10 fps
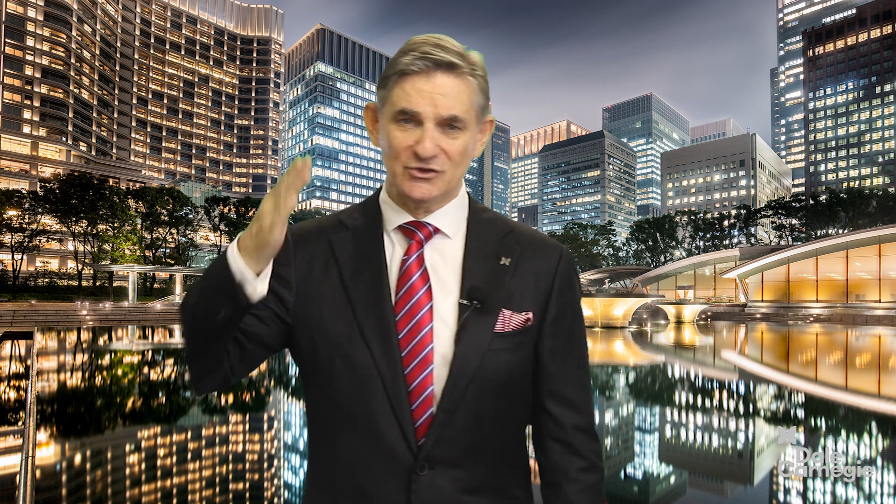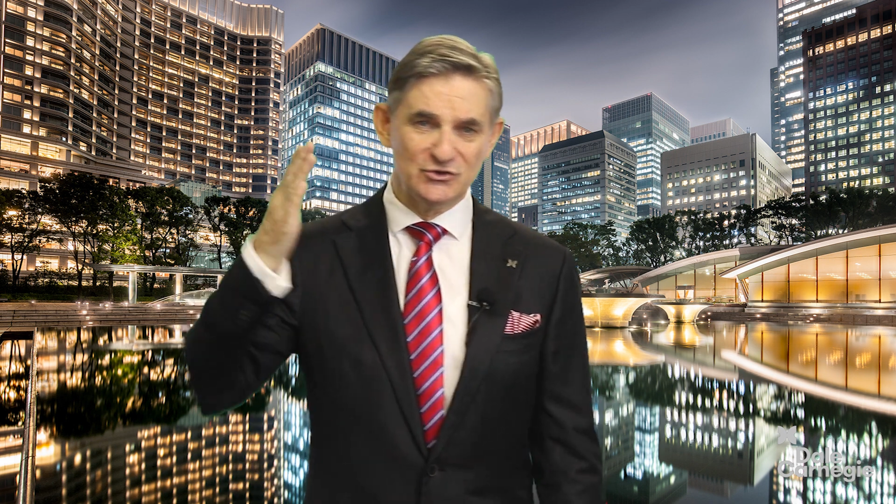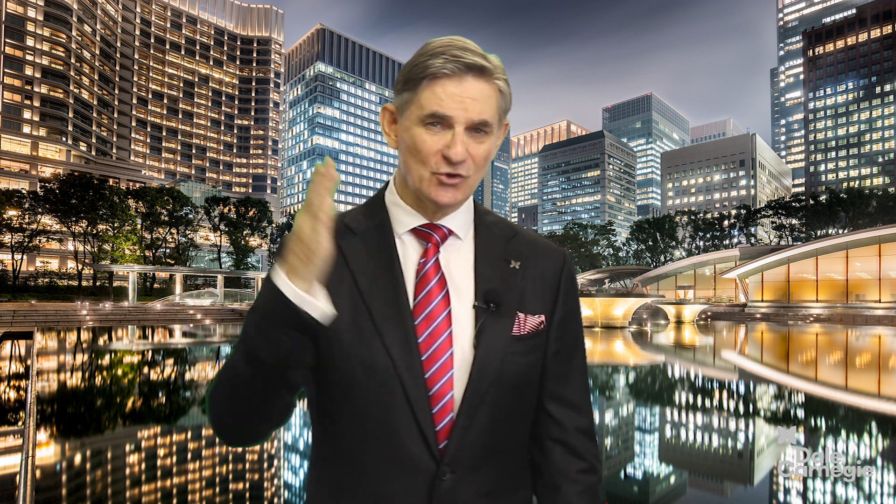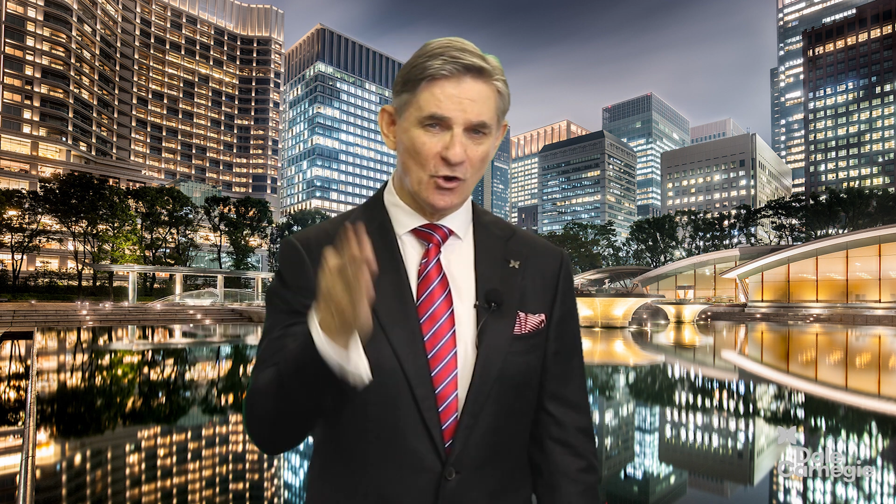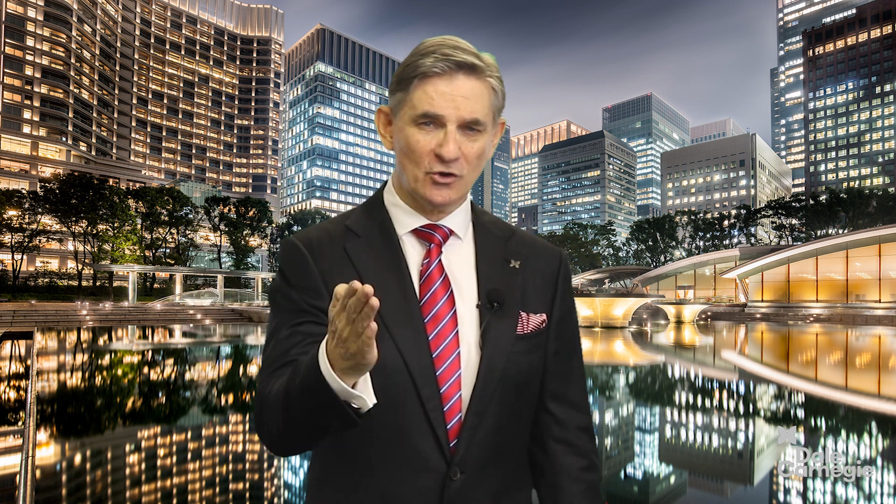
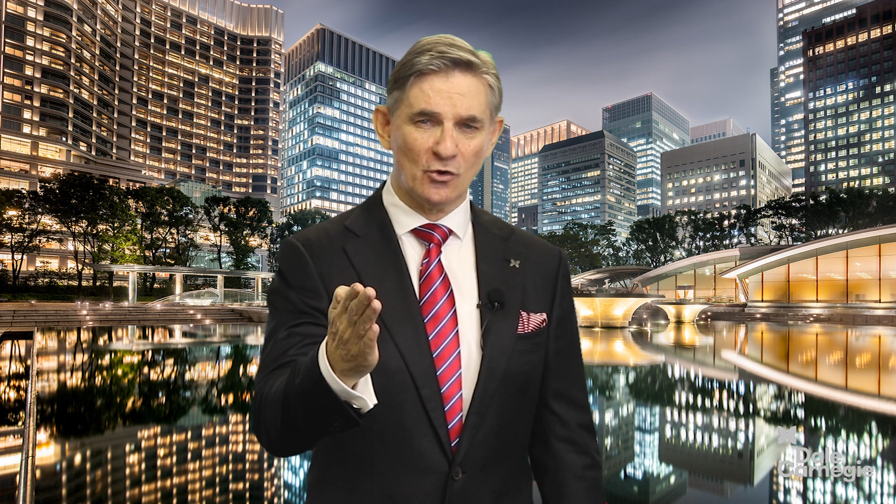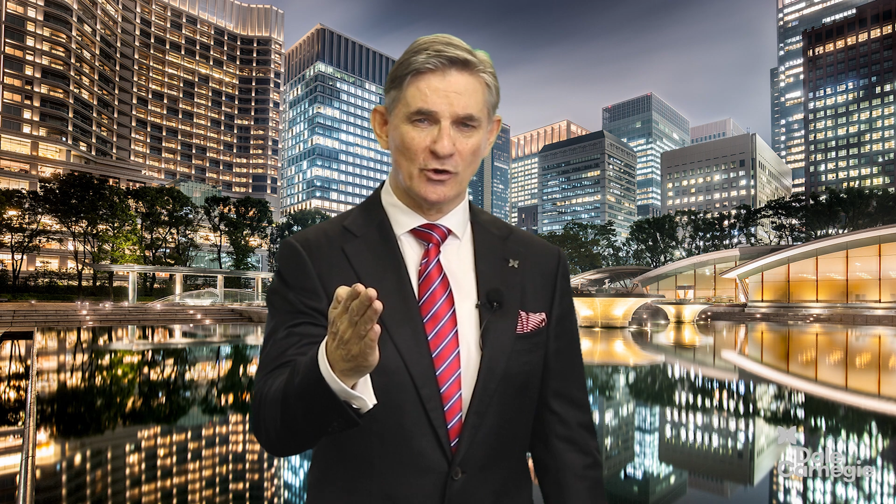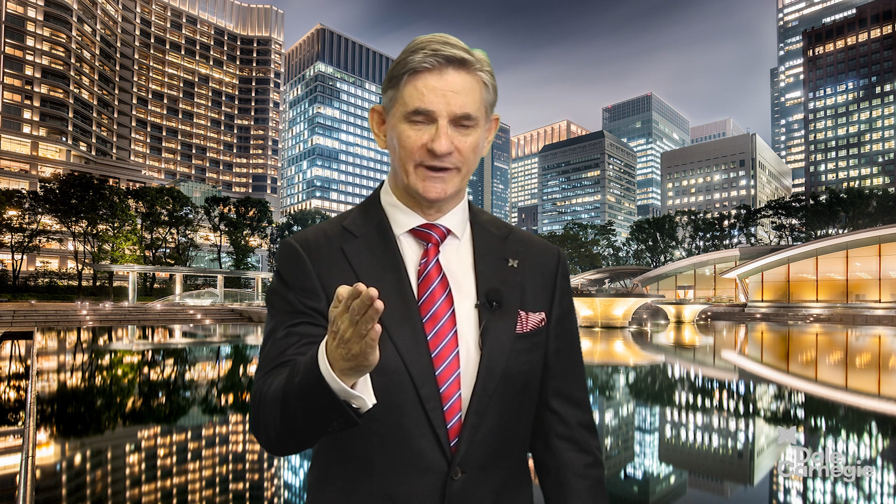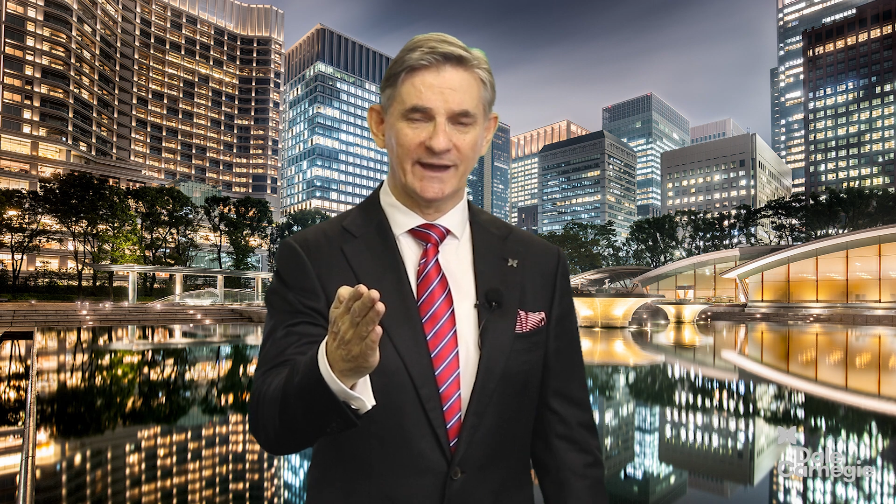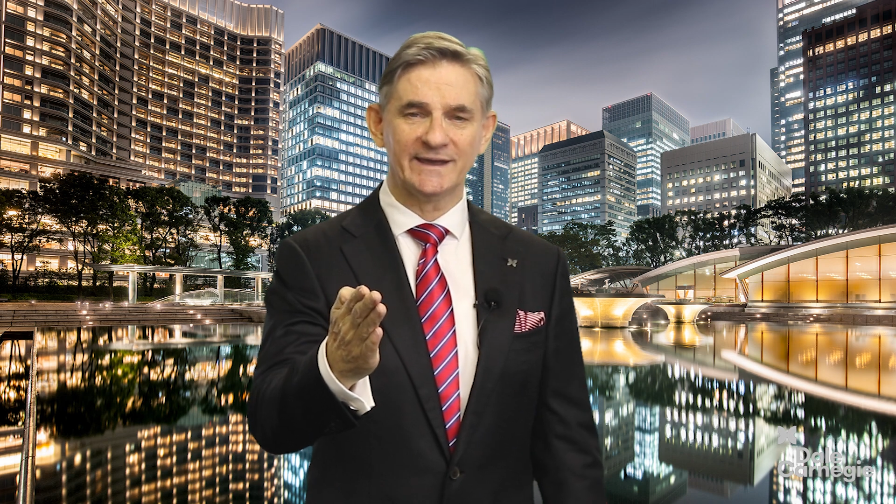your
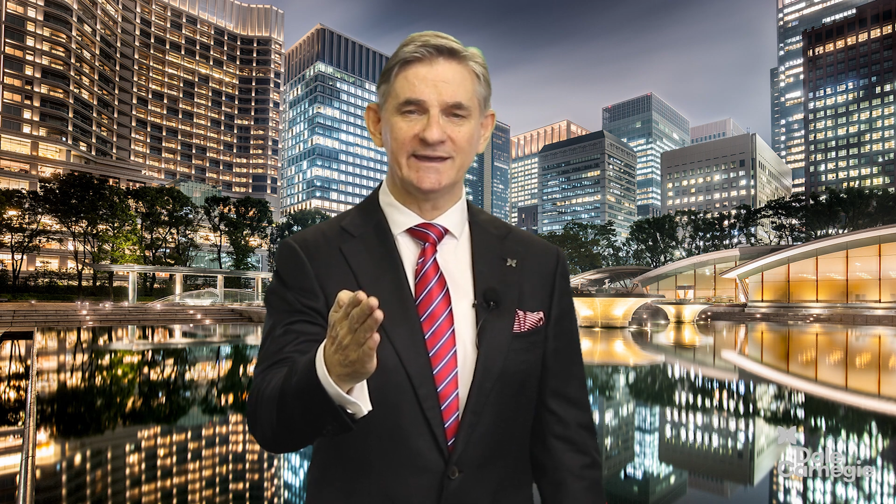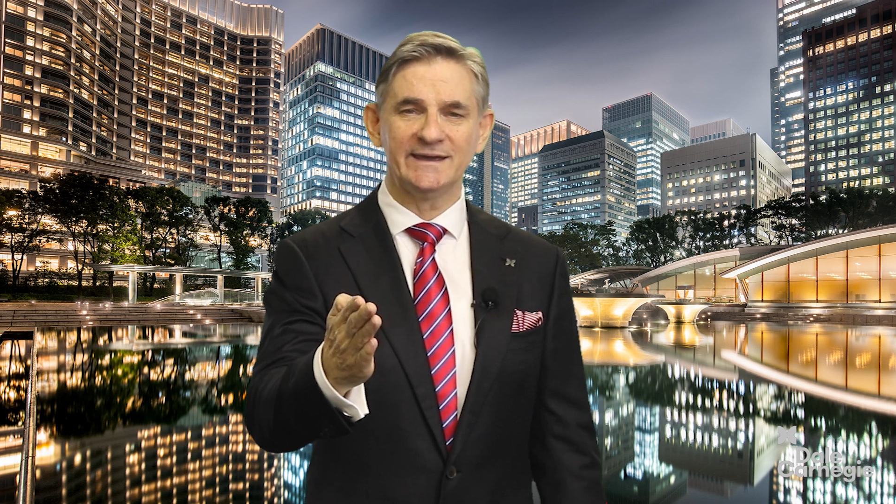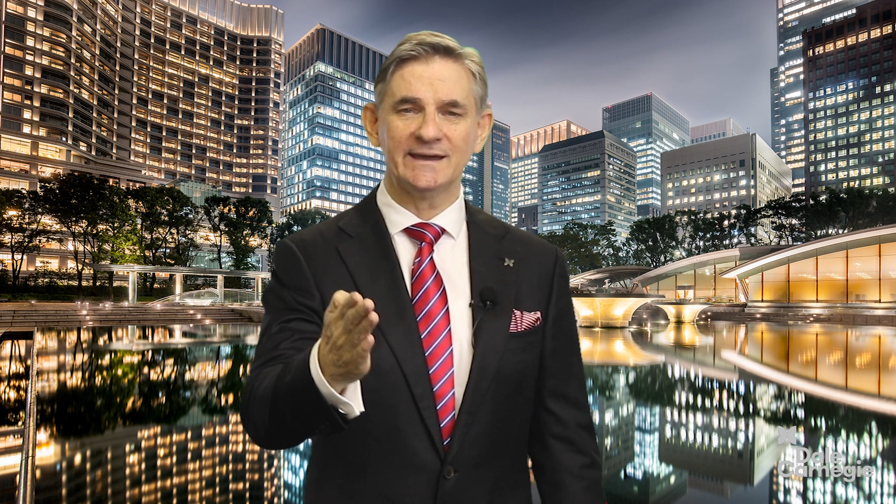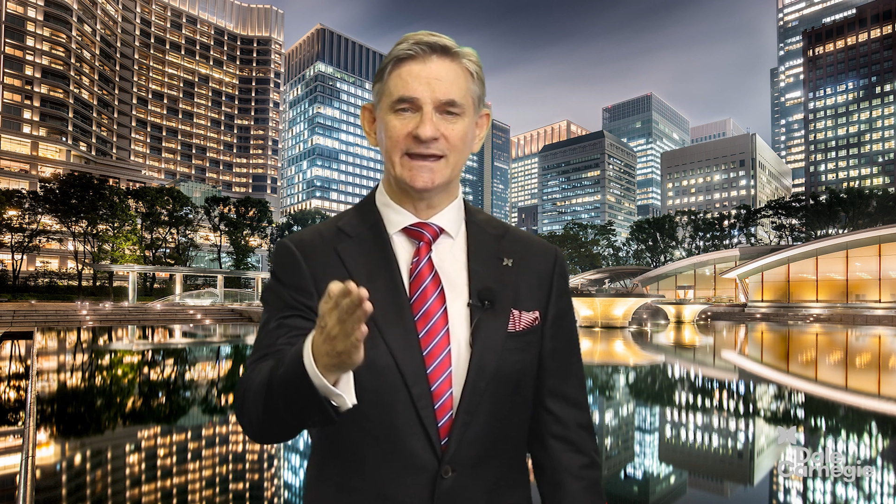corner here